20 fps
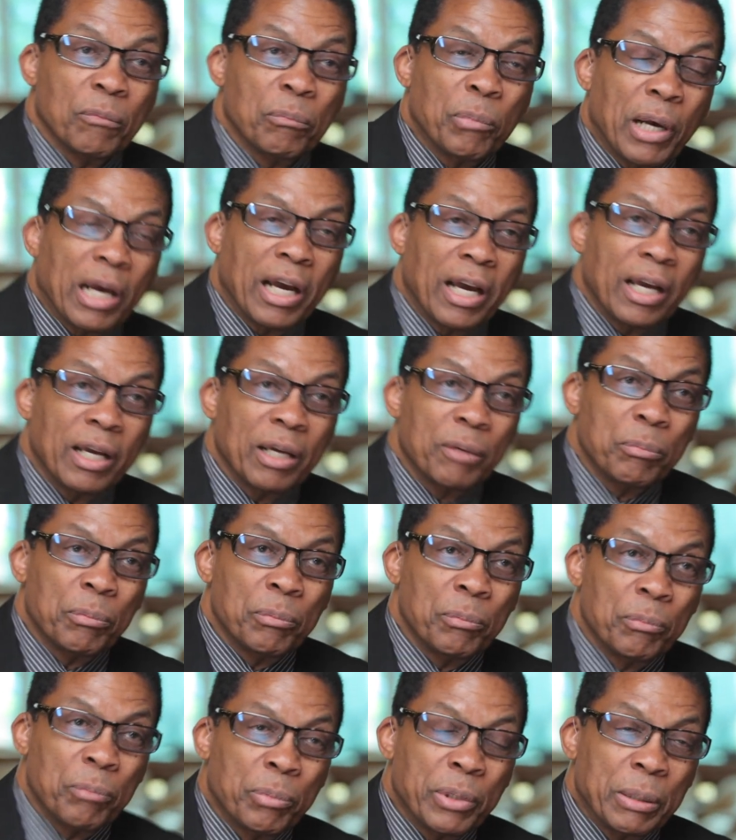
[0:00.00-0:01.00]
by
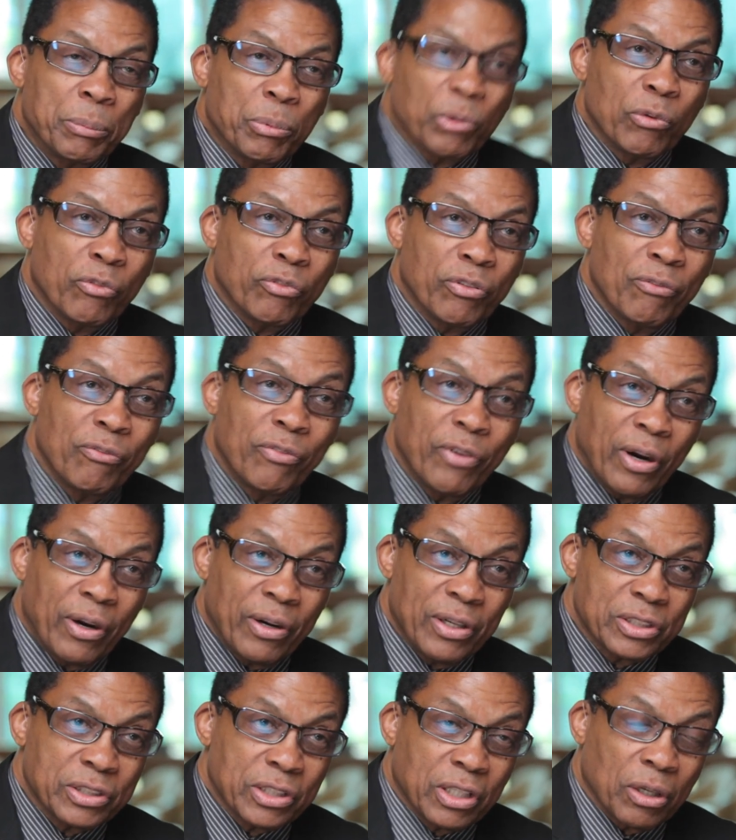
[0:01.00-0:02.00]
people from
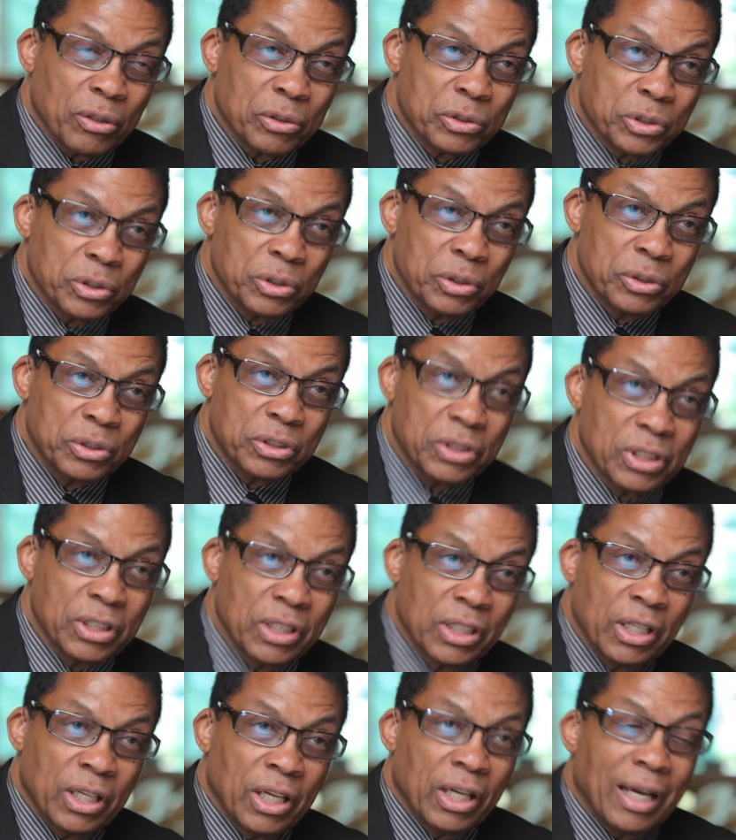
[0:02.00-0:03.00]
various cultures
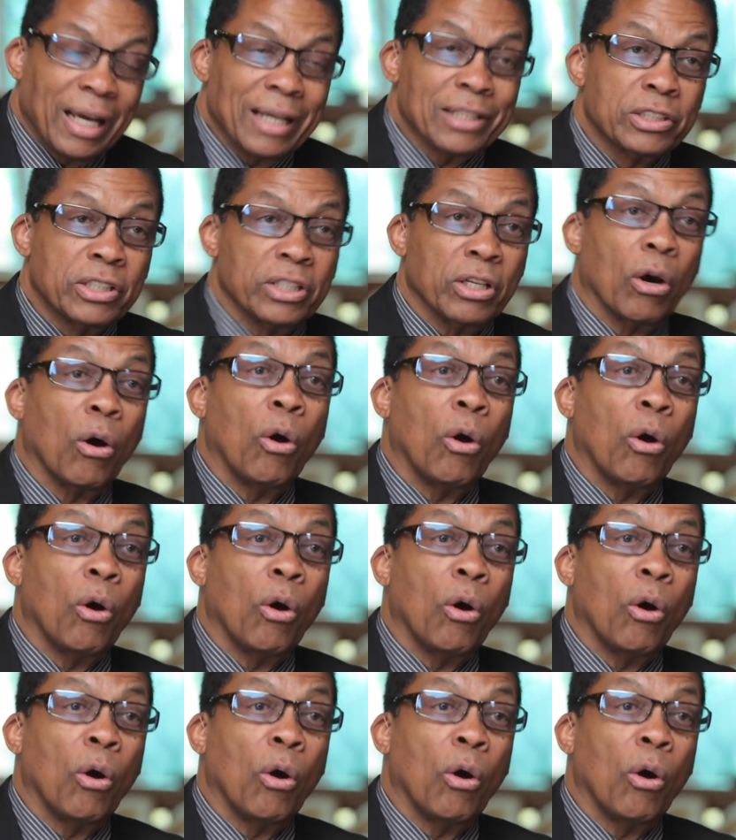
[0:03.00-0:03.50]
as their